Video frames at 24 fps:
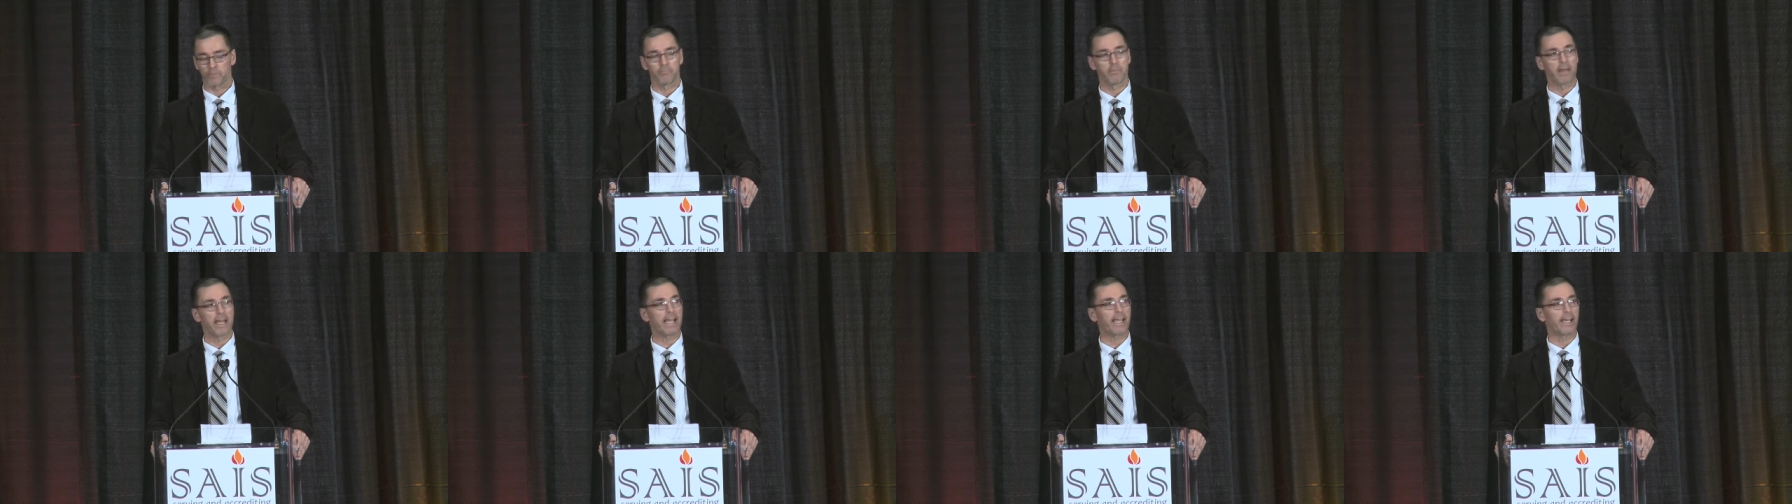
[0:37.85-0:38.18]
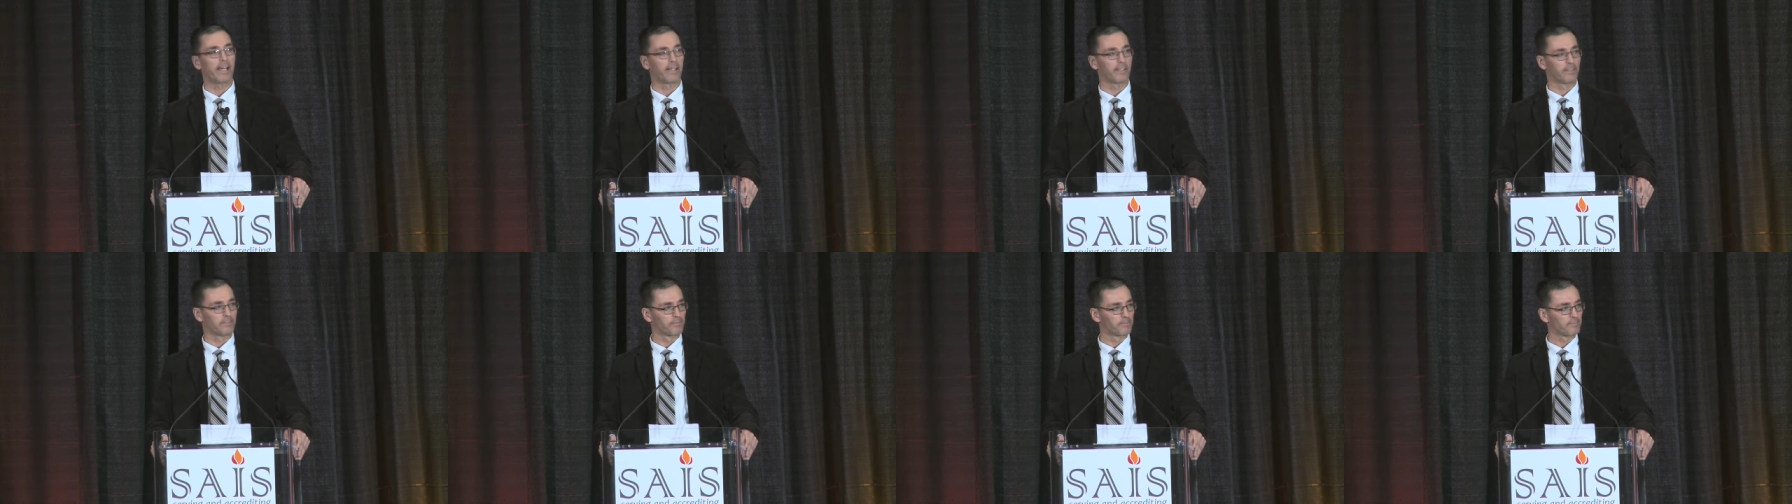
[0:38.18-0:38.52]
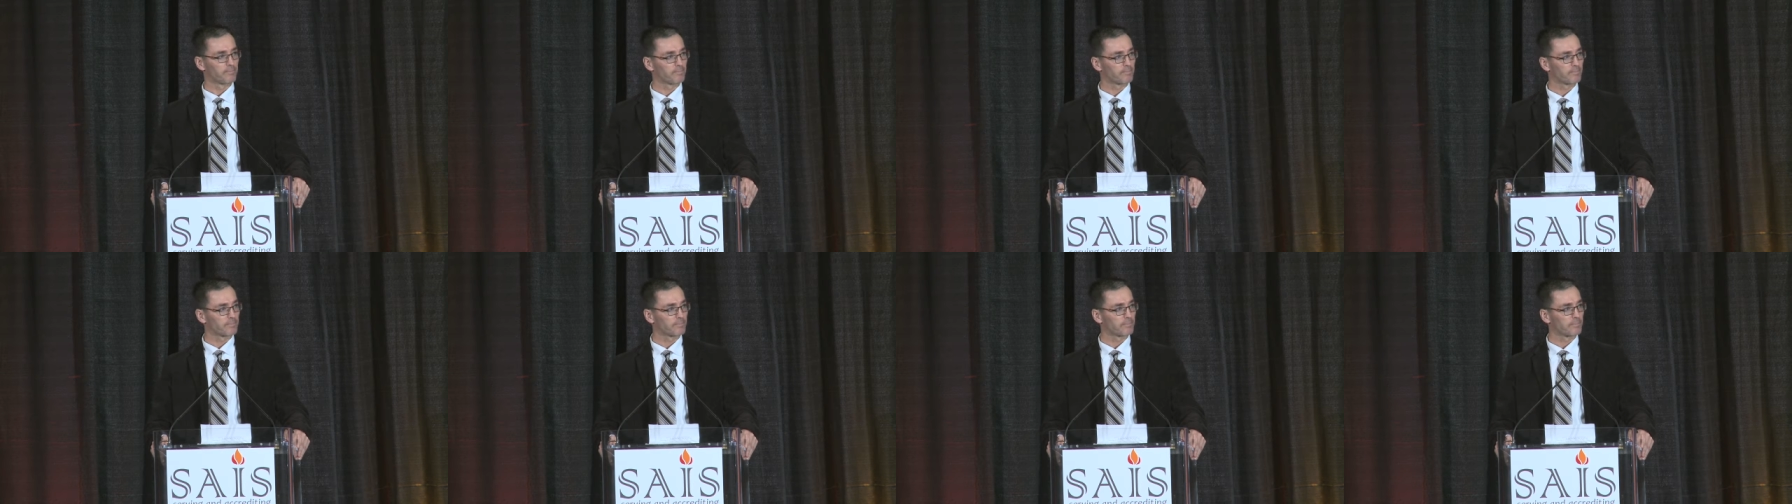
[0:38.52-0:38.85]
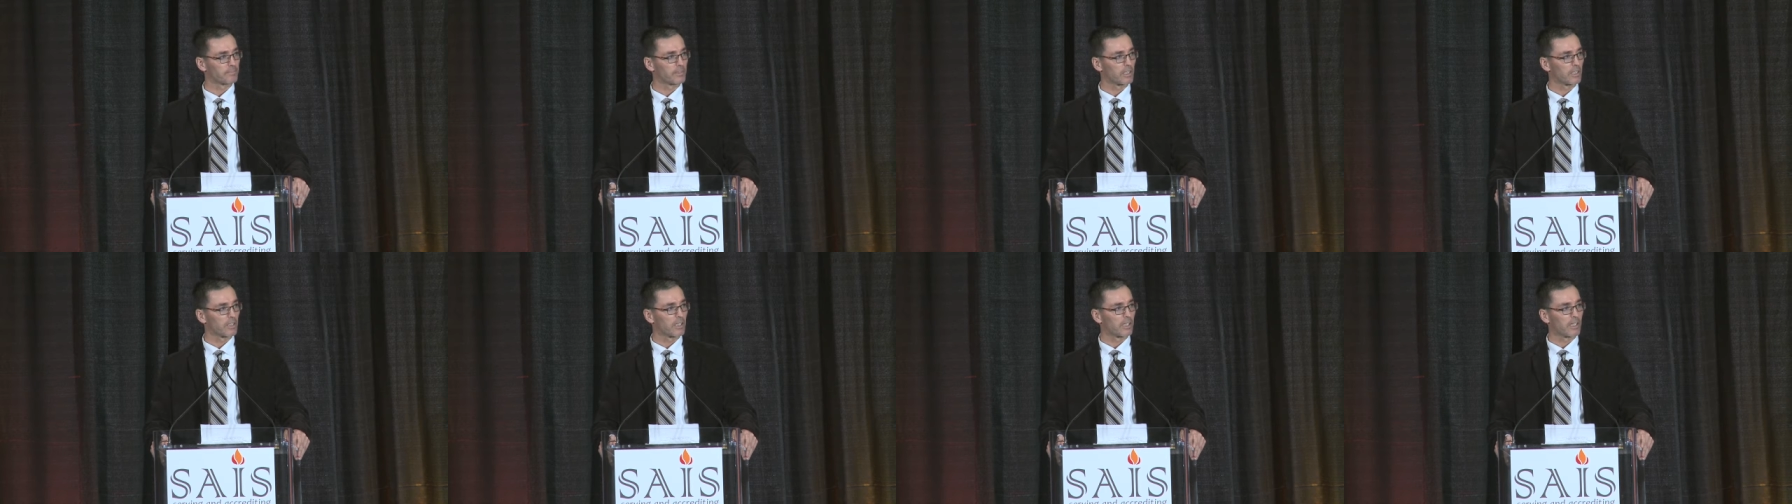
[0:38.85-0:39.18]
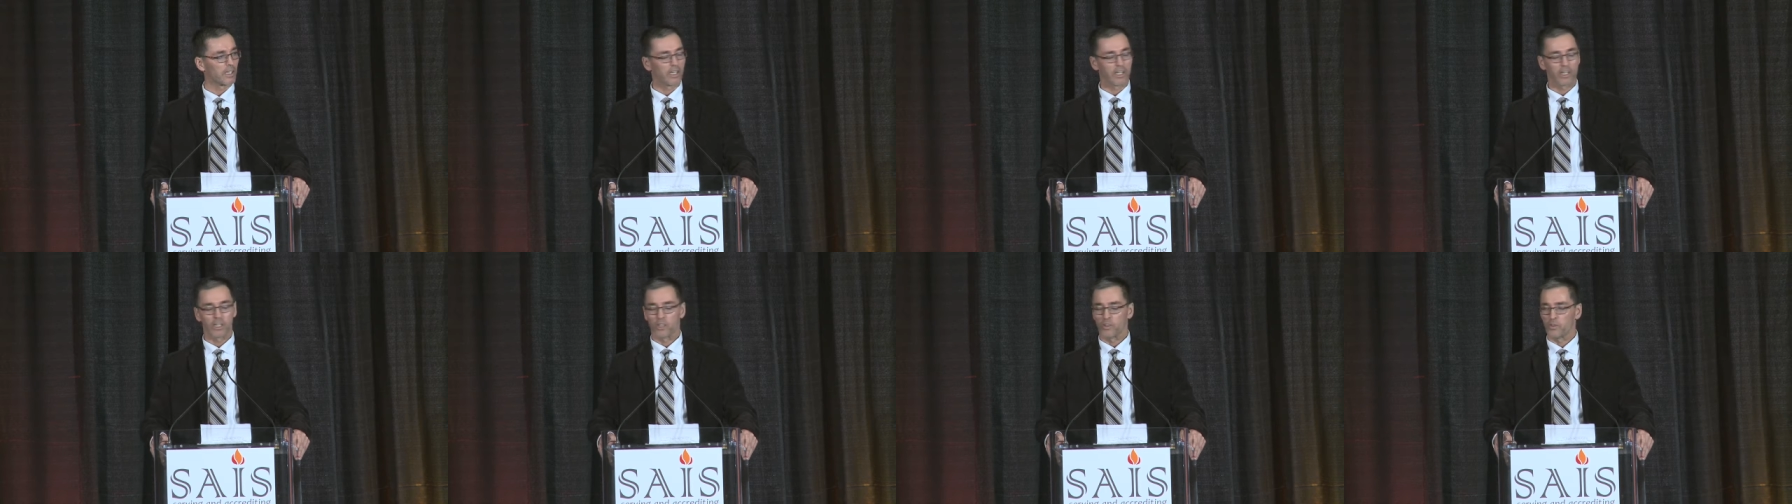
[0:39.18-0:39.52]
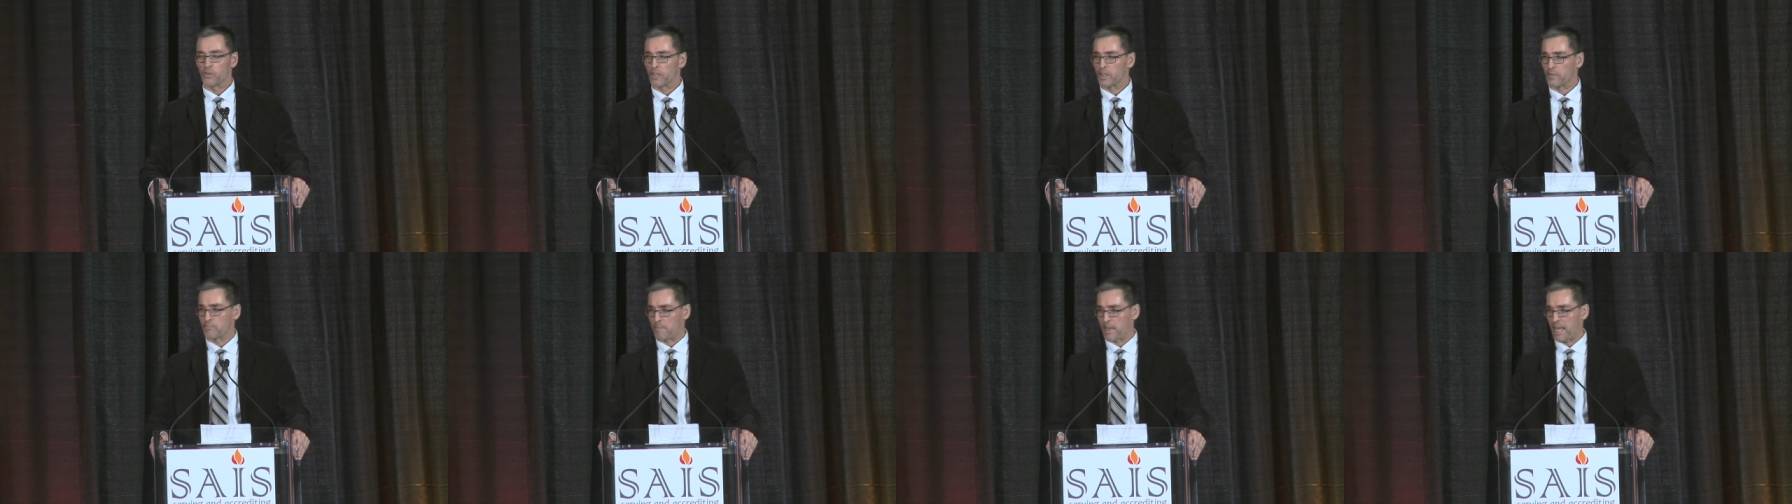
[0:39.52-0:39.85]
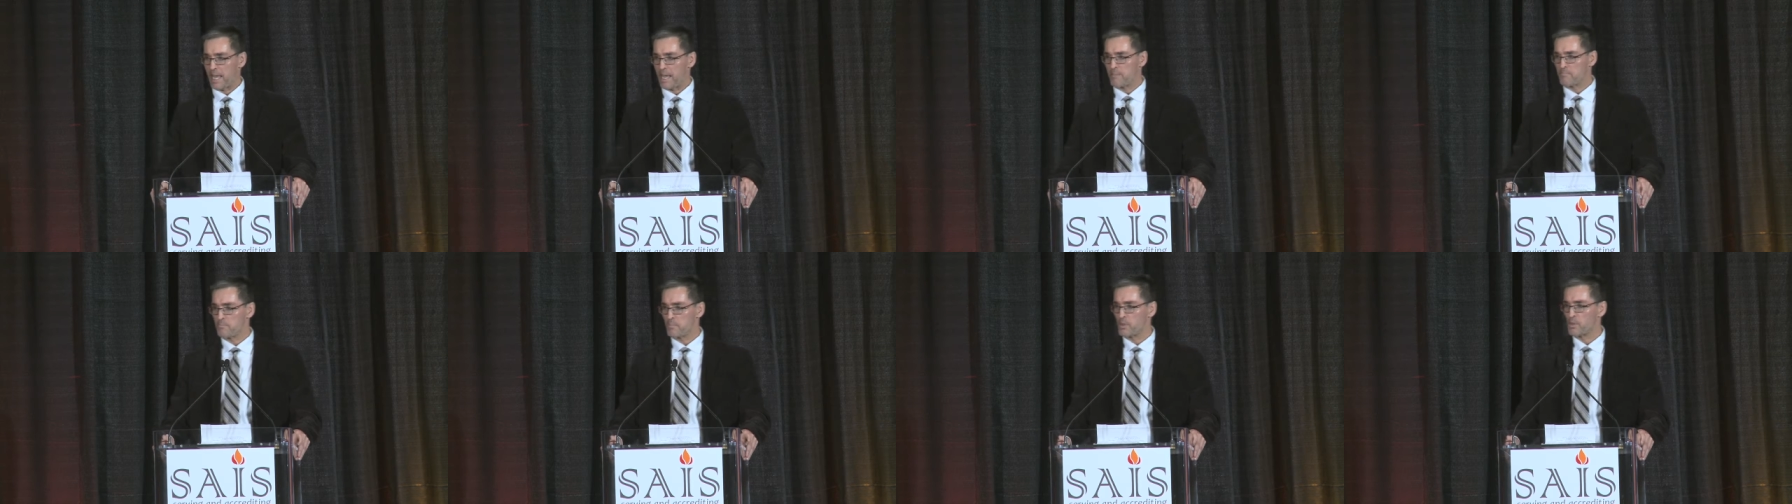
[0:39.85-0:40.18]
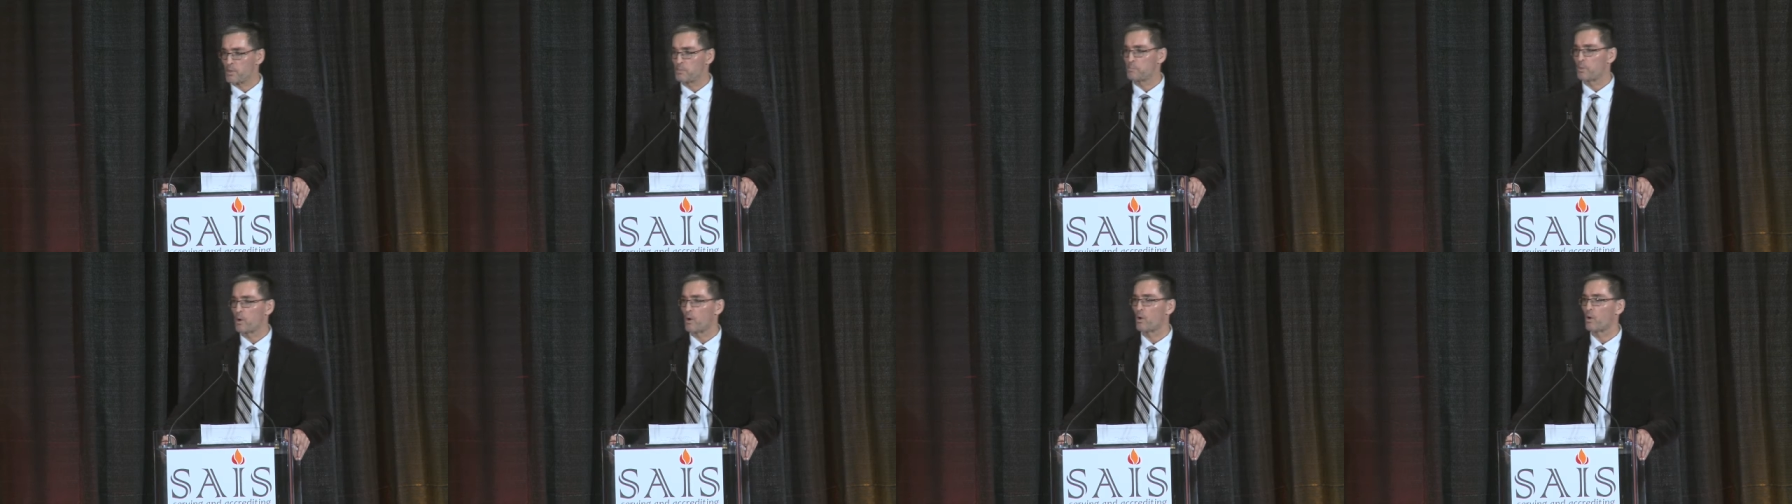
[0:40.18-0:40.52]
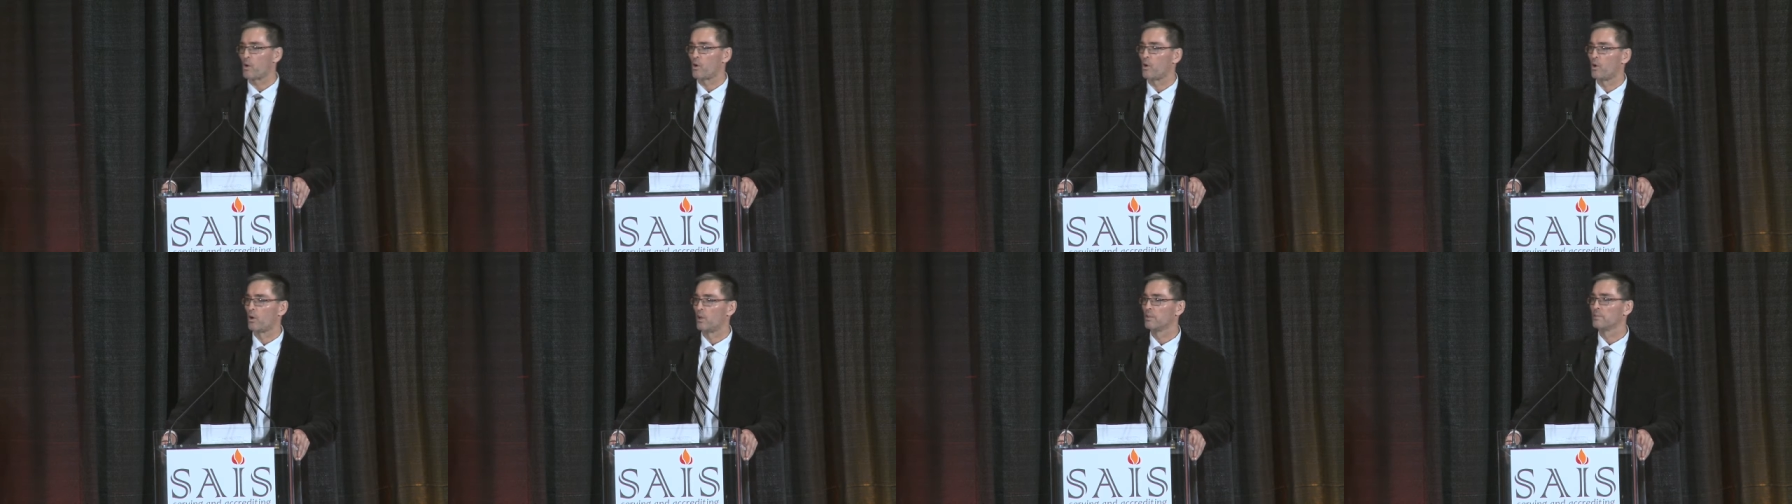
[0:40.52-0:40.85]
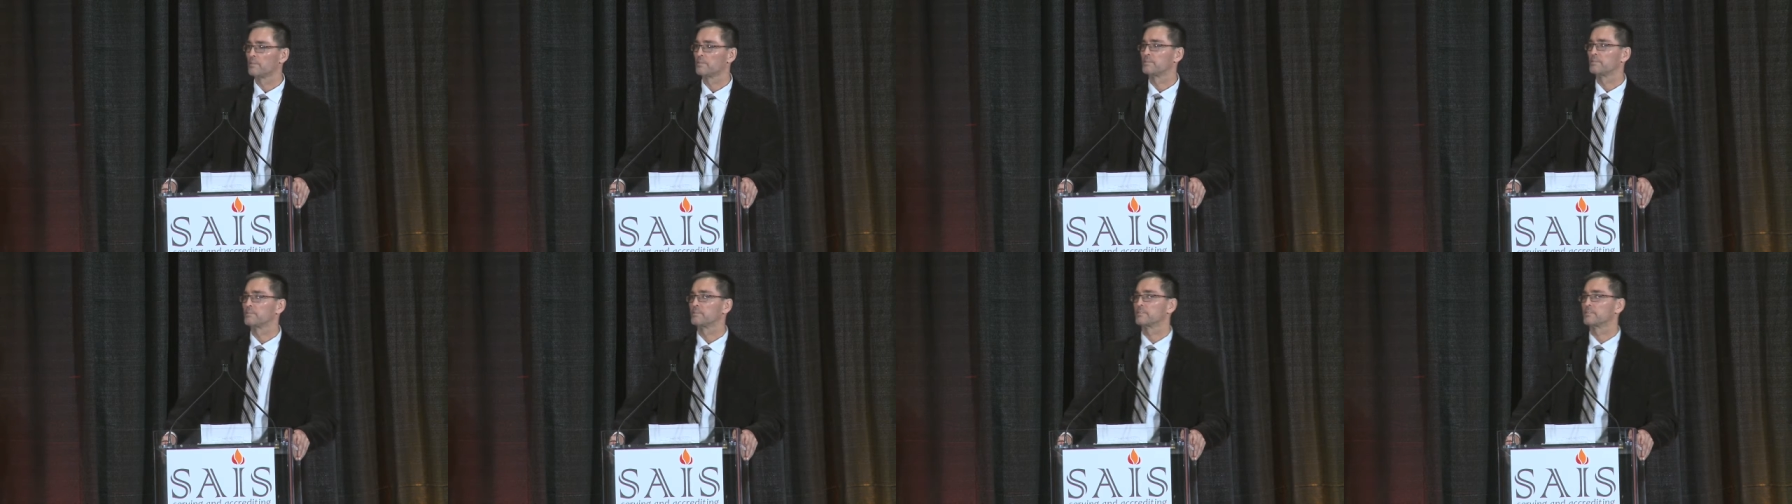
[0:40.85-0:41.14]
a man with a bamboo pole.